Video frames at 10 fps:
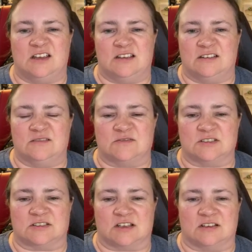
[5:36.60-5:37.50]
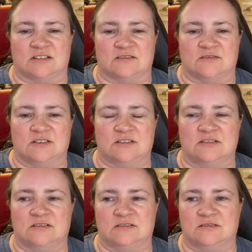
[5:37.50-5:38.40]
it was just kind of
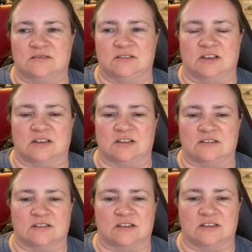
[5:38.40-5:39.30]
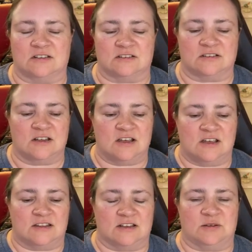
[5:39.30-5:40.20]
yucky looking, and
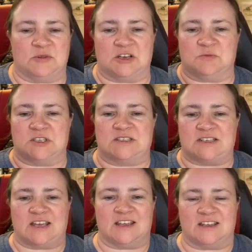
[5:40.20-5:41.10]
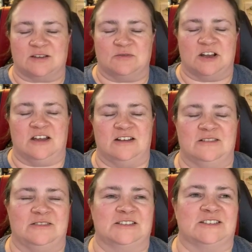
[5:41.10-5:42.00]
then I made a mistake when I
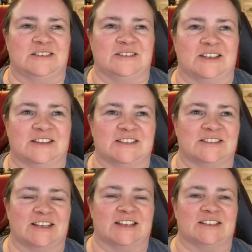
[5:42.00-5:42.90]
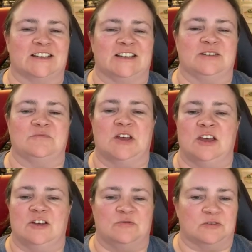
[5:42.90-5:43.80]
was doing it the second time,
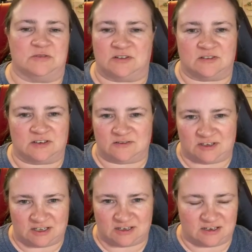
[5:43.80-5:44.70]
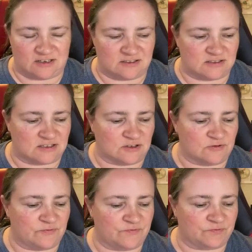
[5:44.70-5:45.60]
but I'm not redoing it again. So
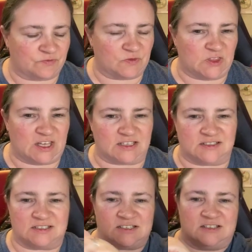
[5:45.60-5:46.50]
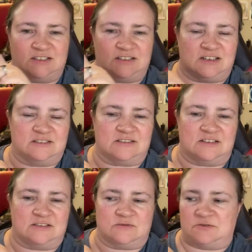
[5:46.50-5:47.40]
that's actually on the other
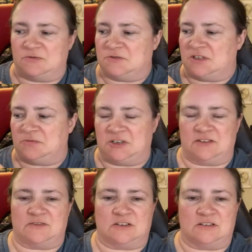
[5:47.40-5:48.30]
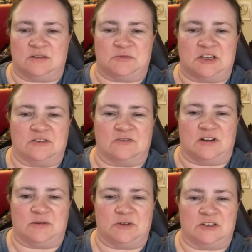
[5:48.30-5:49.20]
side of the room, so I may go
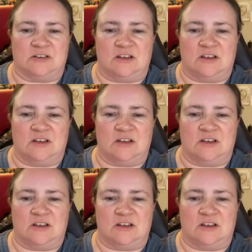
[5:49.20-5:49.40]
grab it.